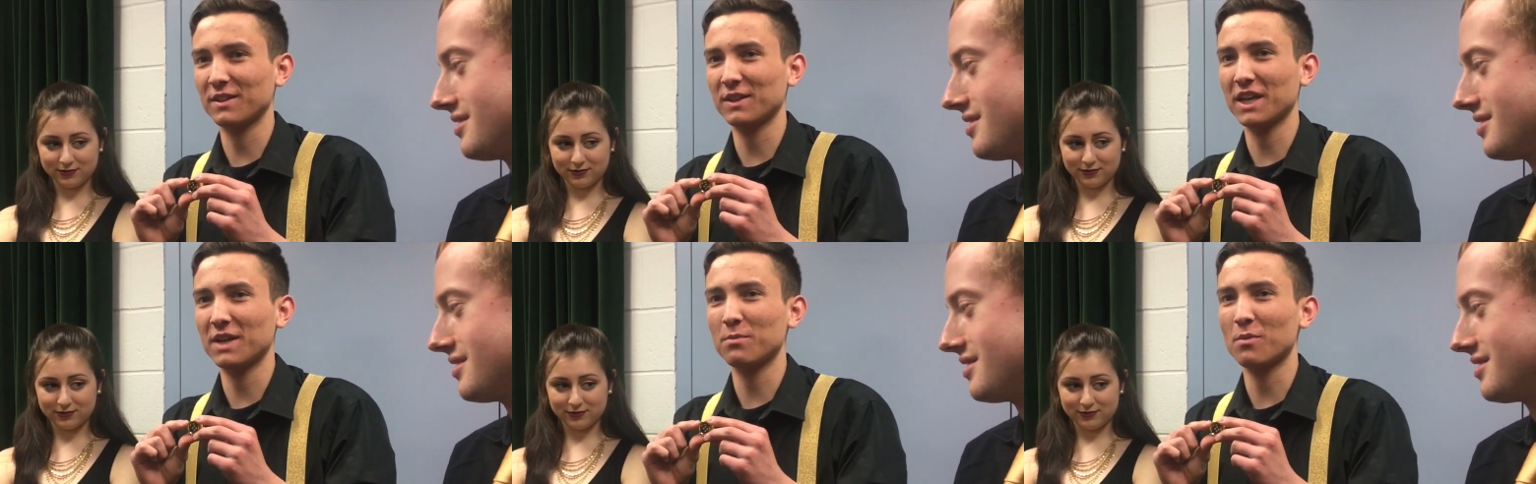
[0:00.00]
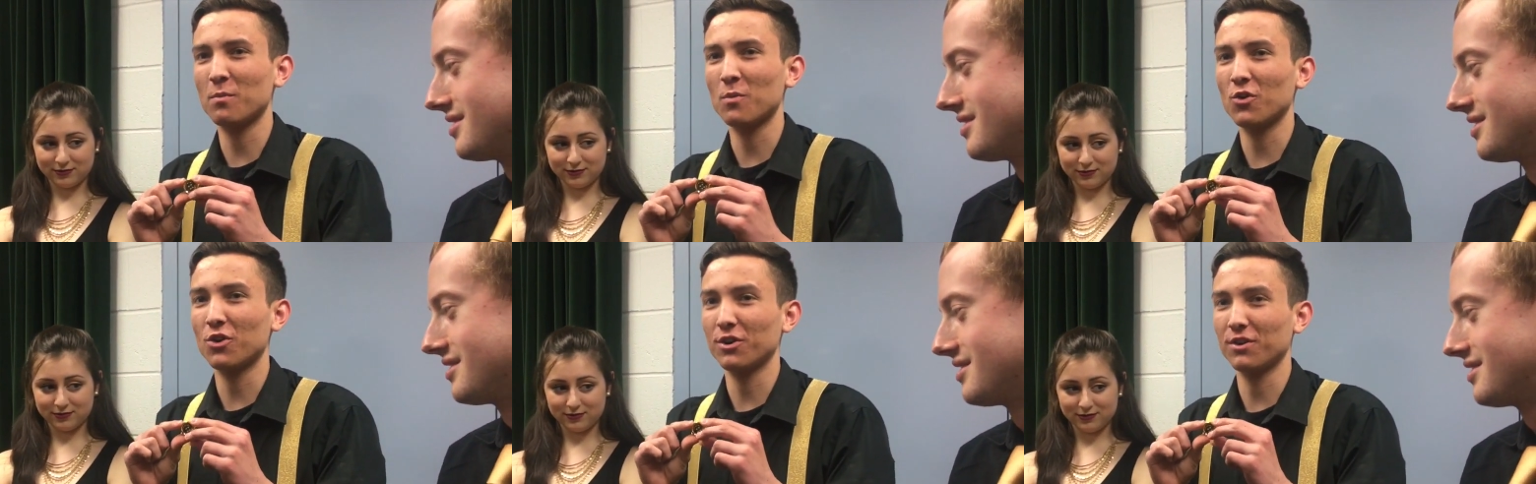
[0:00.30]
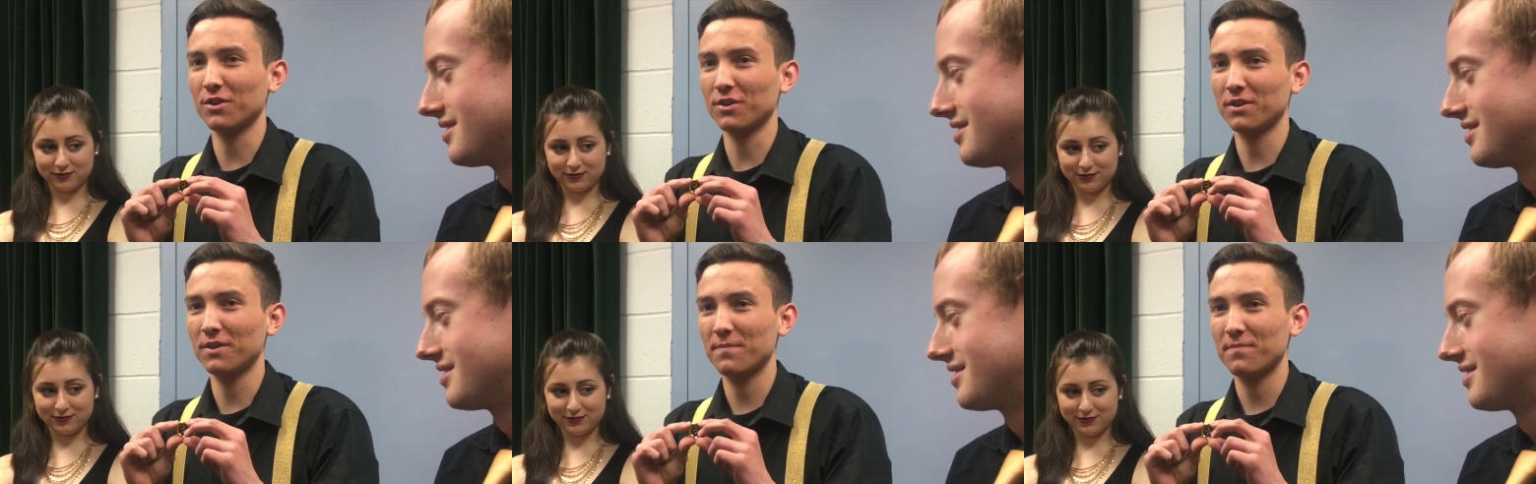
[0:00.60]
Speaker 1: the Lincoln
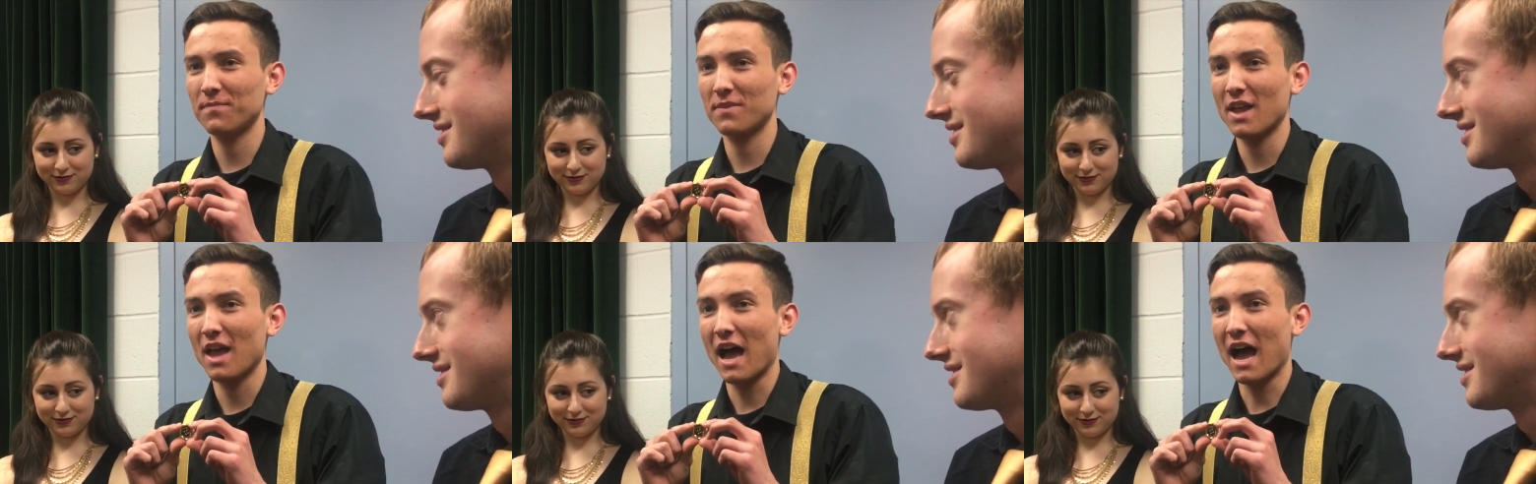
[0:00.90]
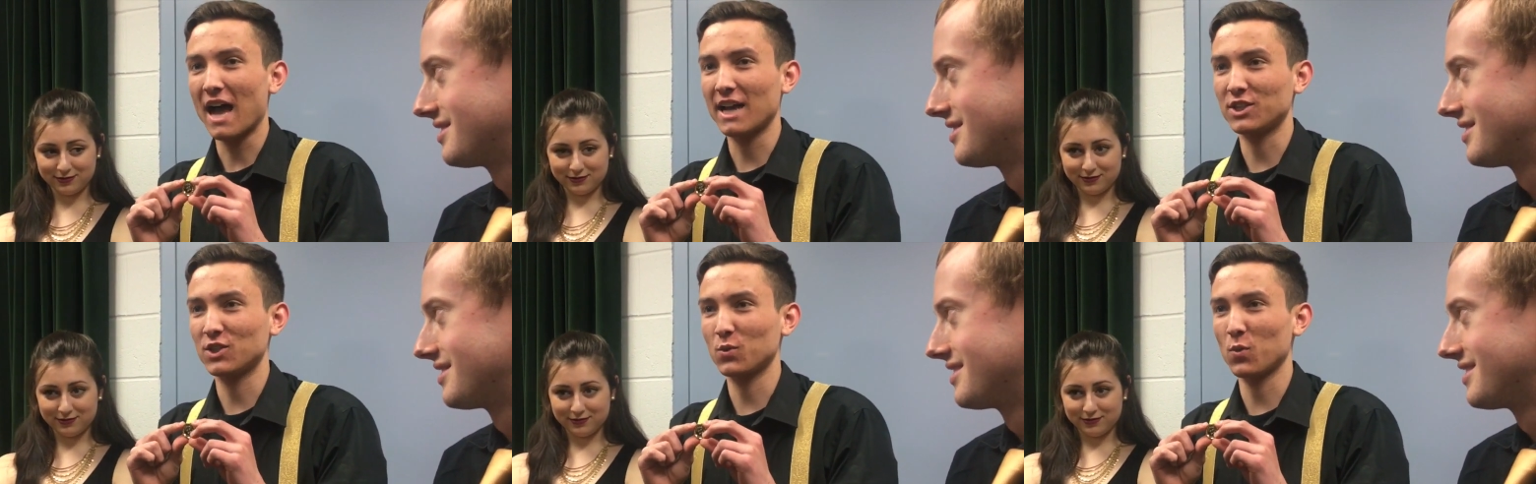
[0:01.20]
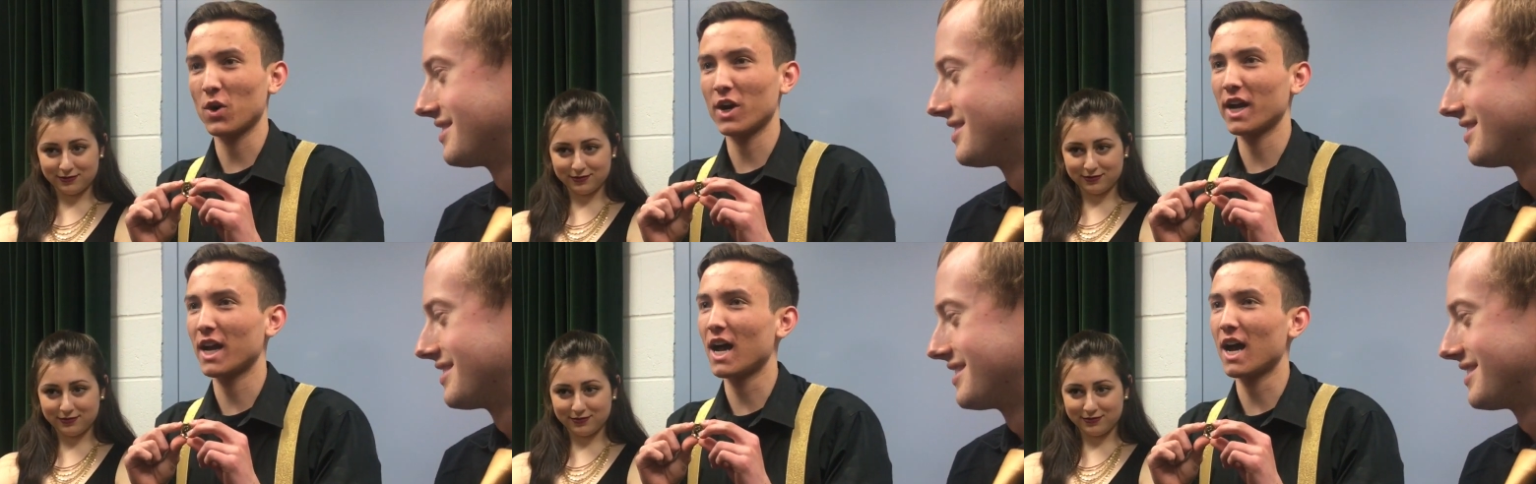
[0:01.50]
Memorial. I
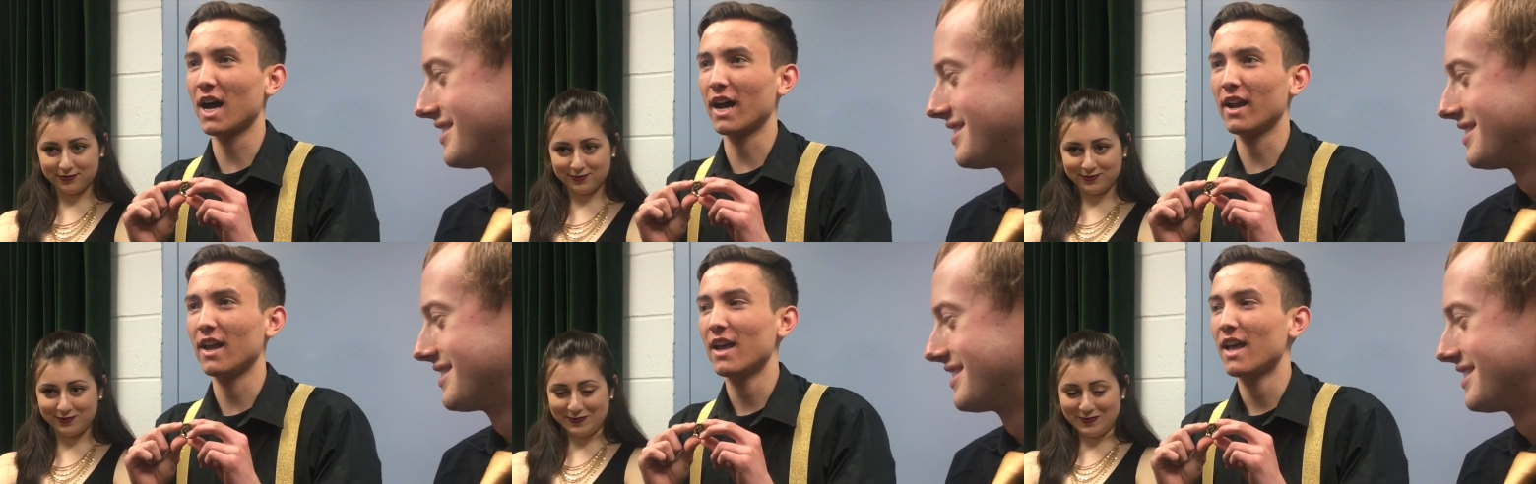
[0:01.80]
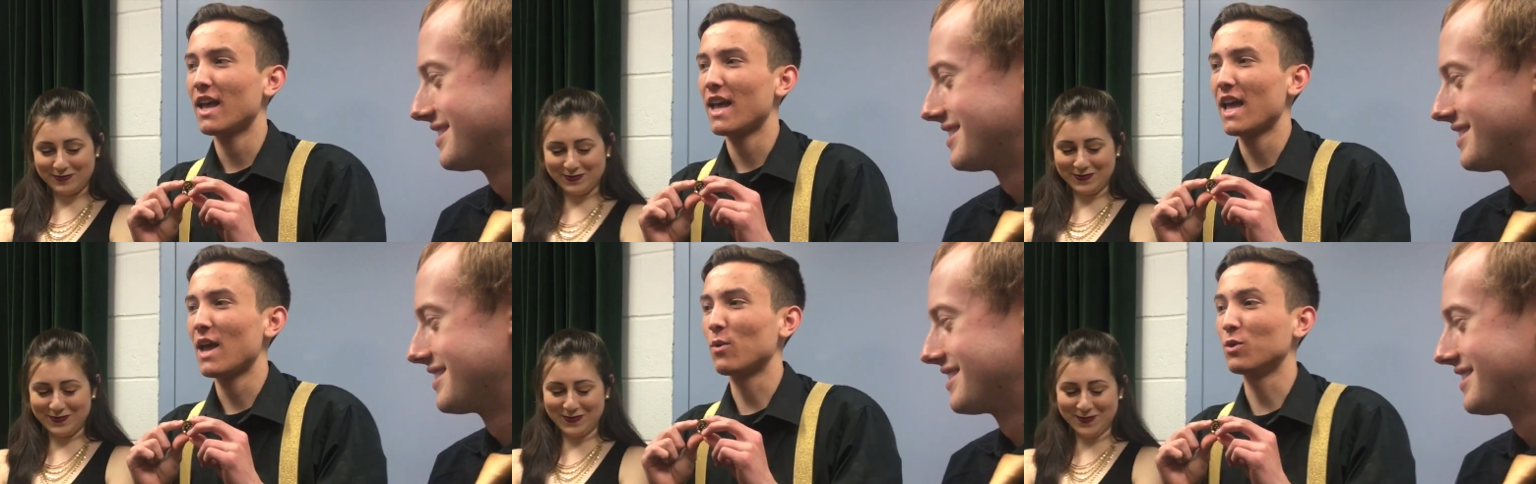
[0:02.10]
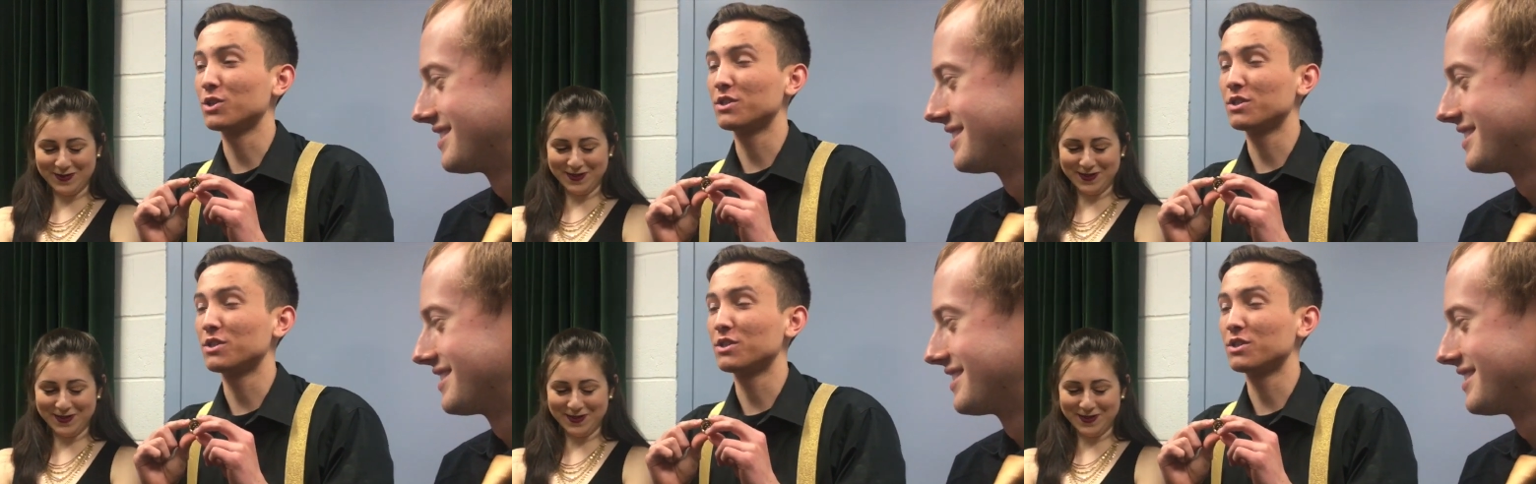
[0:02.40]
swear to God, it